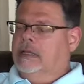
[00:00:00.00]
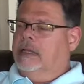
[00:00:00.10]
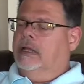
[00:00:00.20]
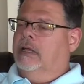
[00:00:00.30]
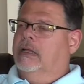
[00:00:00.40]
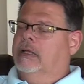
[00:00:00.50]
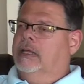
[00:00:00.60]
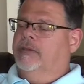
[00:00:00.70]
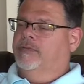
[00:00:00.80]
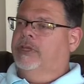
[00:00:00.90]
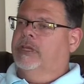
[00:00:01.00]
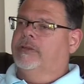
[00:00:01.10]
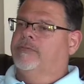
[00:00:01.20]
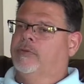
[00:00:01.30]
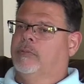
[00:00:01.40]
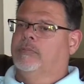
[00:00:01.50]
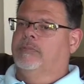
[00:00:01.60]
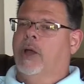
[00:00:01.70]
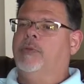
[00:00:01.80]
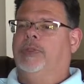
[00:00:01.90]
event for
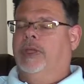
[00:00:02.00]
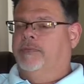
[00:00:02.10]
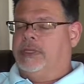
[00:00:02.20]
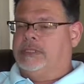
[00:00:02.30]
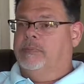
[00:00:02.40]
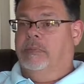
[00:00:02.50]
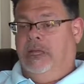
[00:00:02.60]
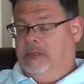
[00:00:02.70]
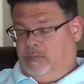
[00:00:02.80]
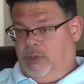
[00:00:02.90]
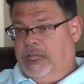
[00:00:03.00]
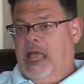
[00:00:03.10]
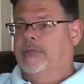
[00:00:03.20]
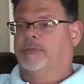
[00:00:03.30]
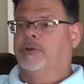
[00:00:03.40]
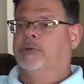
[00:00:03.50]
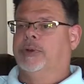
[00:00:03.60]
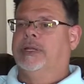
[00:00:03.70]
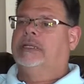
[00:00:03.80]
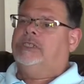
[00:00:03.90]
both of us, but we got through
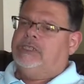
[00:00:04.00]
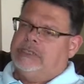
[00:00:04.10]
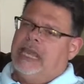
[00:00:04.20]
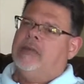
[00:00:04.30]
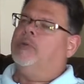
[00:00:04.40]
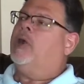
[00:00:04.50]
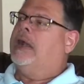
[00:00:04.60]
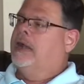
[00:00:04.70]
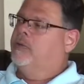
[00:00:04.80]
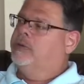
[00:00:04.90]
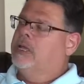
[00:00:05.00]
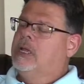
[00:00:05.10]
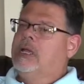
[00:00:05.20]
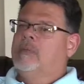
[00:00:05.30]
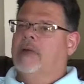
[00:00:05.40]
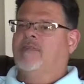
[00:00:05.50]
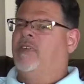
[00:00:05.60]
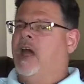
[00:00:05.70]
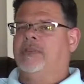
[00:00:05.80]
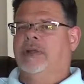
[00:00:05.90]
it and she came around. My
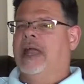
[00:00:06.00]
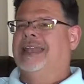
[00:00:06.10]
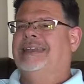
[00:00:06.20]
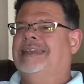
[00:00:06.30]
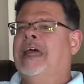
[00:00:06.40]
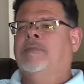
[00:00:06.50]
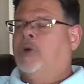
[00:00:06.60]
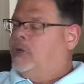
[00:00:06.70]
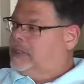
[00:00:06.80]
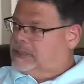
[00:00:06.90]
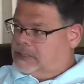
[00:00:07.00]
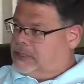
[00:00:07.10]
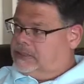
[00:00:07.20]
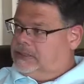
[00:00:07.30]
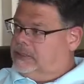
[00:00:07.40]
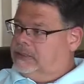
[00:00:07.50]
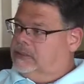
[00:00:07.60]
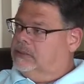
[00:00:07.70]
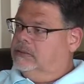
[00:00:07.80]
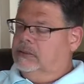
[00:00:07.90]
father and I never discussed
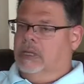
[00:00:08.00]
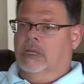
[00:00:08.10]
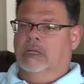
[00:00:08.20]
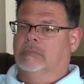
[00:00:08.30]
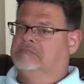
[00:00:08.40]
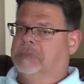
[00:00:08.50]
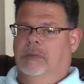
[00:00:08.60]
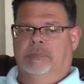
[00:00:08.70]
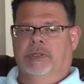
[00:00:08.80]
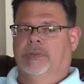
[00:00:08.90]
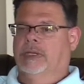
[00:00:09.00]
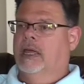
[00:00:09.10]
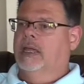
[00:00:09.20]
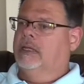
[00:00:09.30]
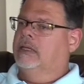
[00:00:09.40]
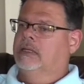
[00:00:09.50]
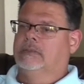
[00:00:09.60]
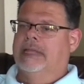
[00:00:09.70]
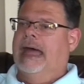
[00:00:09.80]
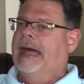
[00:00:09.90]
it up till the day he
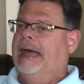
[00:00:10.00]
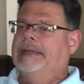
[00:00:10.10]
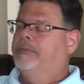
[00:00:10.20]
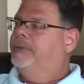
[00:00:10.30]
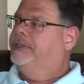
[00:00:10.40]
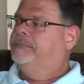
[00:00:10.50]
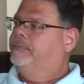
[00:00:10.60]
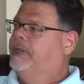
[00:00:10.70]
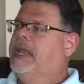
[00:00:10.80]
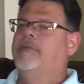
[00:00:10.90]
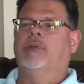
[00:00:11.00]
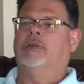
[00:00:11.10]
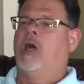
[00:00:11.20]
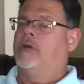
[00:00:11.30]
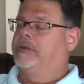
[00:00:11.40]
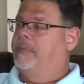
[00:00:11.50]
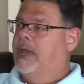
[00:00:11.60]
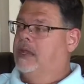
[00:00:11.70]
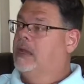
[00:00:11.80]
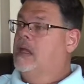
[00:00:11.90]
died. We never talked
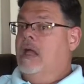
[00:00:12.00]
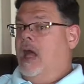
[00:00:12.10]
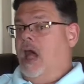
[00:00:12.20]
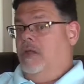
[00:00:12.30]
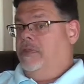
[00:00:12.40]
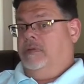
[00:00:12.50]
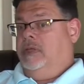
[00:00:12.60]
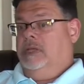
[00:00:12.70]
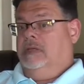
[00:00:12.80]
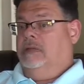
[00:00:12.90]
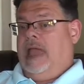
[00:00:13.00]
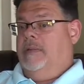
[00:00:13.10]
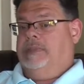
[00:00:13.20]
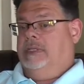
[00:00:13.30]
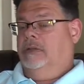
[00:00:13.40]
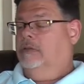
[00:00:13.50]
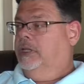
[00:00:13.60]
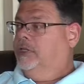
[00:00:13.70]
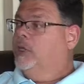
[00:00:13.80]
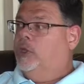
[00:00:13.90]
about it, although he absolutely
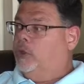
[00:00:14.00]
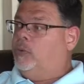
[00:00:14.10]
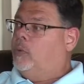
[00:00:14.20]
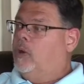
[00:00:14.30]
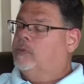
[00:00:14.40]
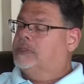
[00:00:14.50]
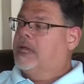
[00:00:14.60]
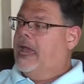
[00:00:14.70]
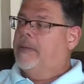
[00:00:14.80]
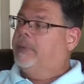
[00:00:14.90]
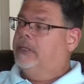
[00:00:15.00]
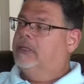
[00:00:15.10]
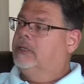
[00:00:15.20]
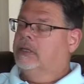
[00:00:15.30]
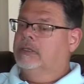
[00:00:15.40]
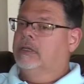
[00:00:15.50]
knew what was happening